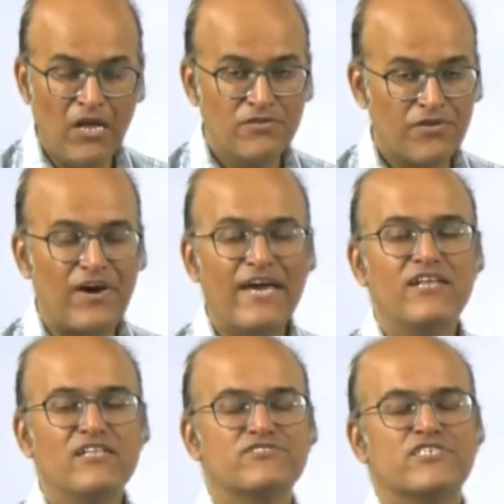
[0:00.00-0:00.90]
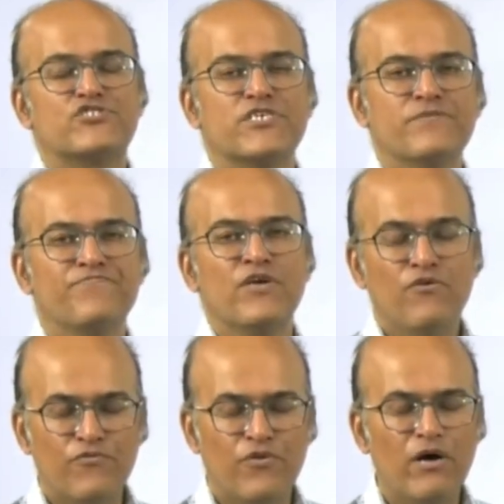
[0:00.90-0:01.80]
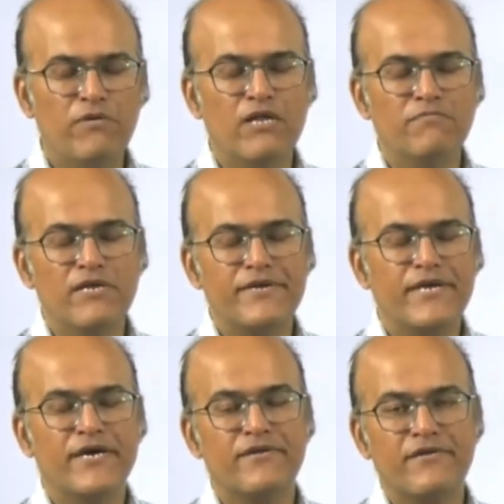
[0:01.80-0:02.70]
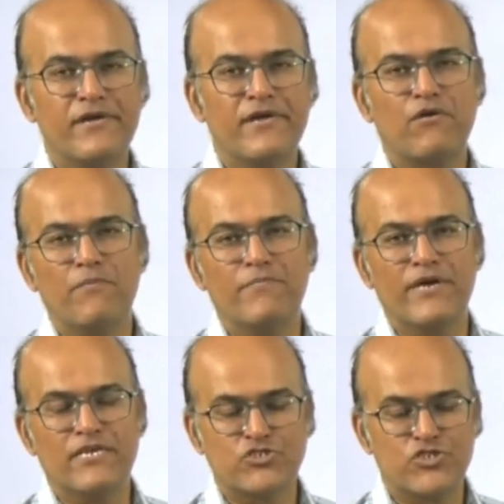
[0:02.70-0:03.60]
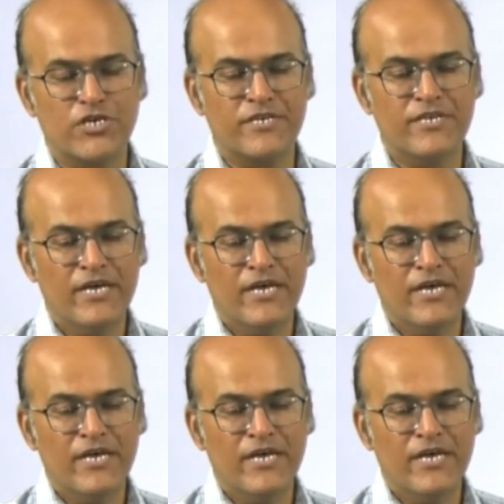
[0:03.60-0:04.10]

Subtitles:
The final section, verbal ability and reading comprehension.